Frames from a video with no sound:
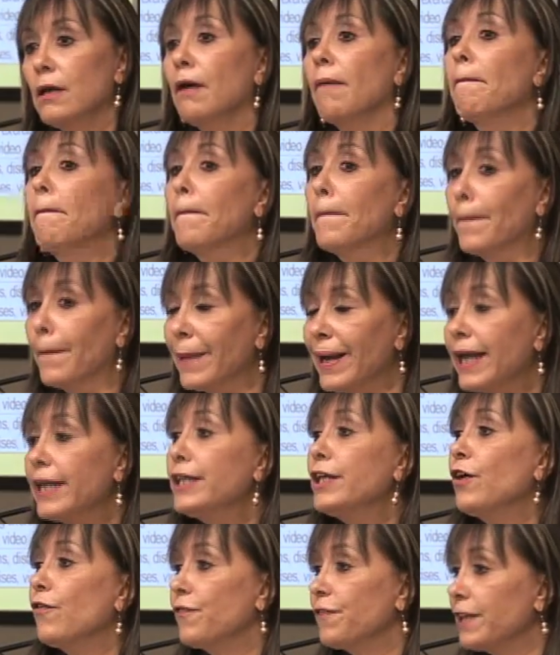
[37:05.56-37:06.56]

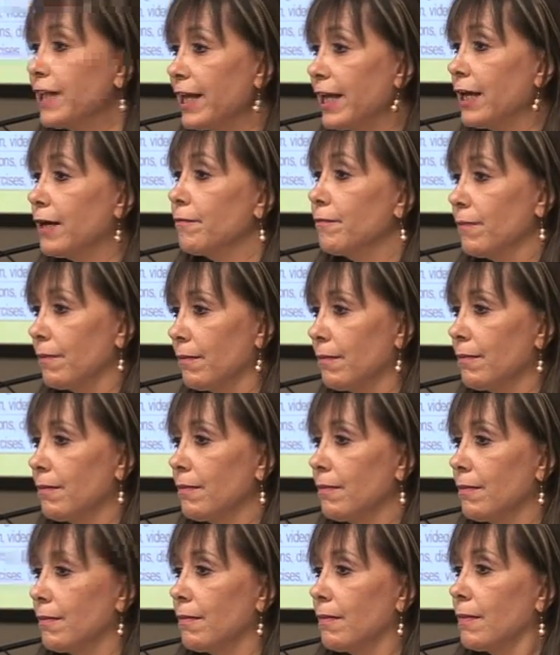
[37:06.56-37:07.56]
Many of them
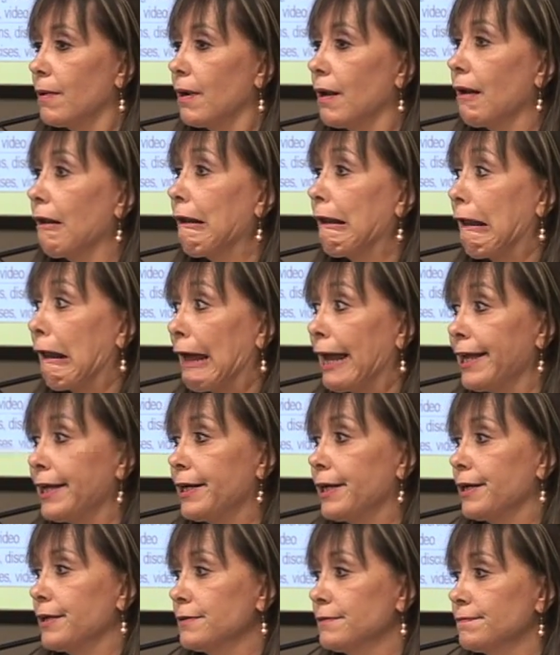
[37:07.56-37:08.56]

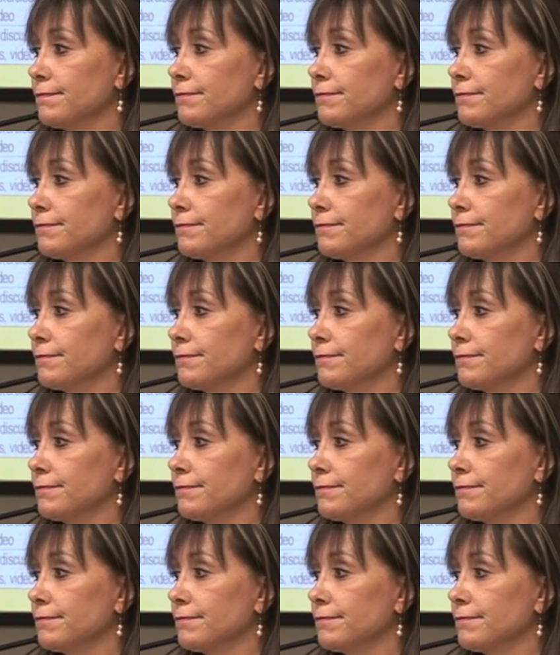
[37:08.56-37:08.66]
like